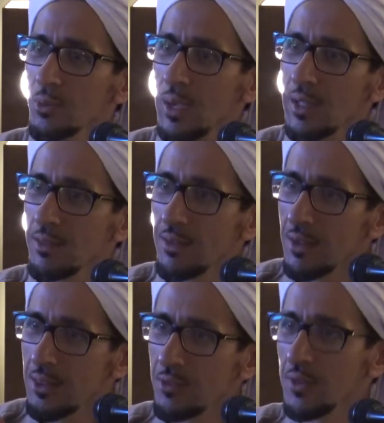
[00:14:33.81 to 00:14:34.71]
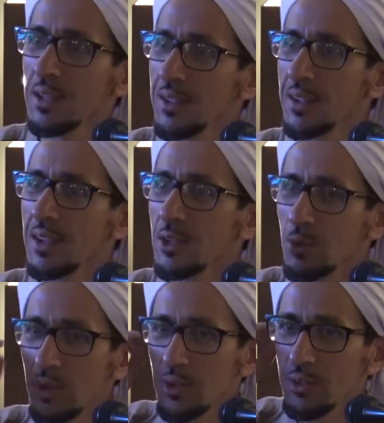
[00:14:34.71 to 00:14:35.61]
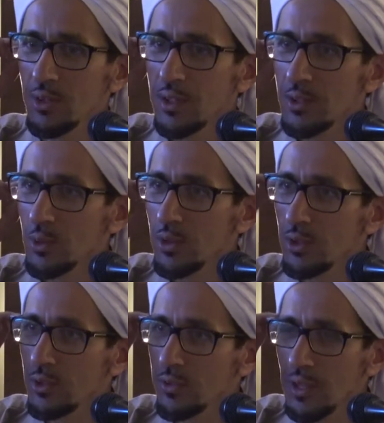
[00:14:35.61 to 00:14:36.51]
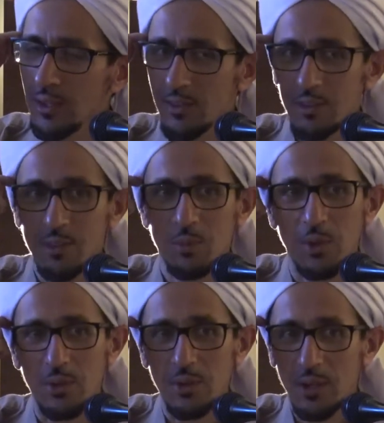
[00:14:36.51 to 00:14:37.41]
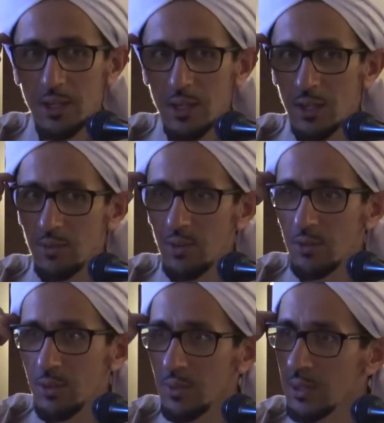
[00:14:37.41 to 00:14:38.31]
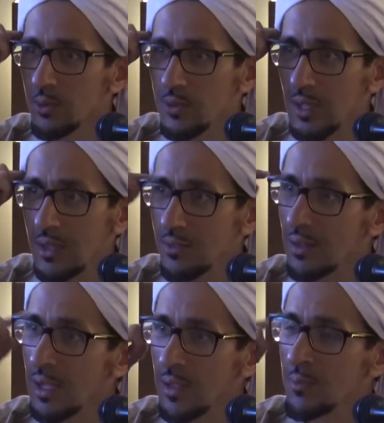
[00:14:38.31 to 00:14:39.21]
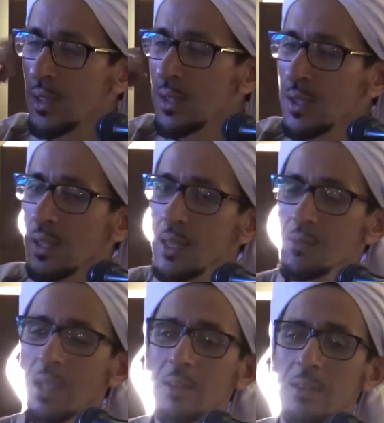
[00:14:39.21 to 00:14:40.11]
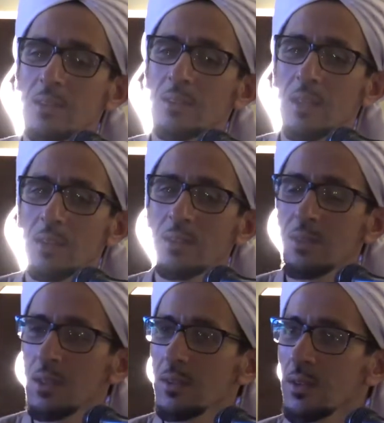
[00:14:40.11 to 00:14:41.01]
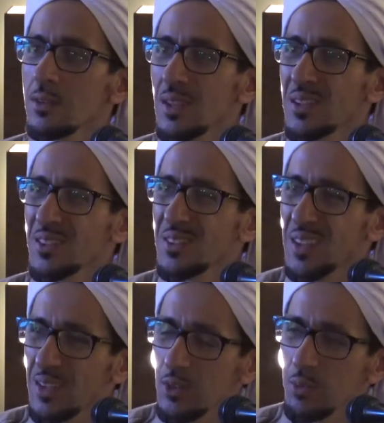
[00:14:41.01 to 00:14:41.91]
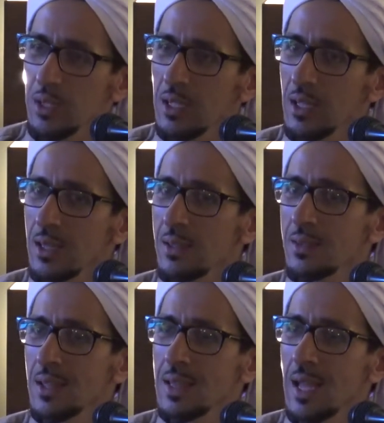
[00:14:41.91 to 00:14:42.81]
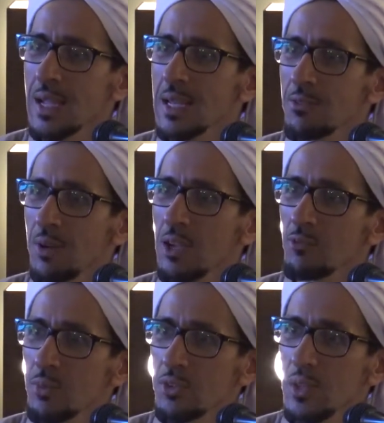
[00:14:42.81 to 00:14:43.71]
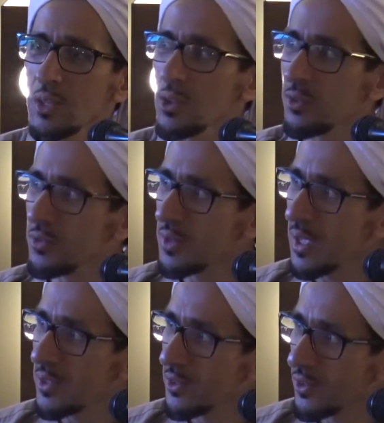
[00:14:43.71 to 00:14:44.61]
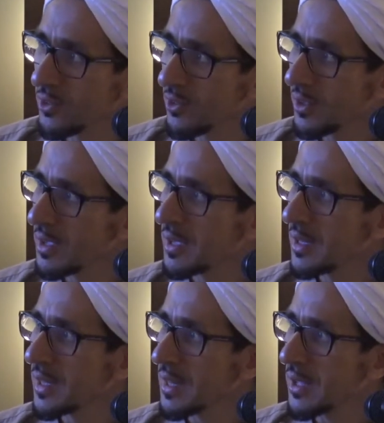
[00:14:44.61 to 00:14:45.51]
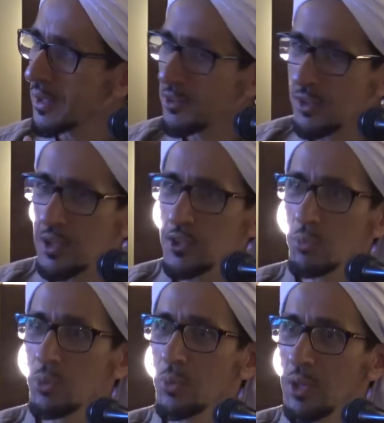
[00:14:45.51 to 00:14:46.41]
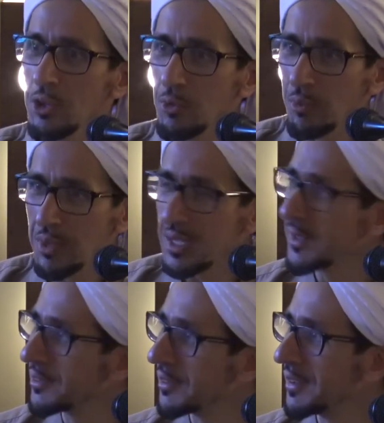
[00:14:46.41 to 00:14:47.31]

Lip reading: hit the feeling, to hurt the feelings even more of the one who is texting him. They made statistically speaking, they said 95% of texts that are exchanged between human beings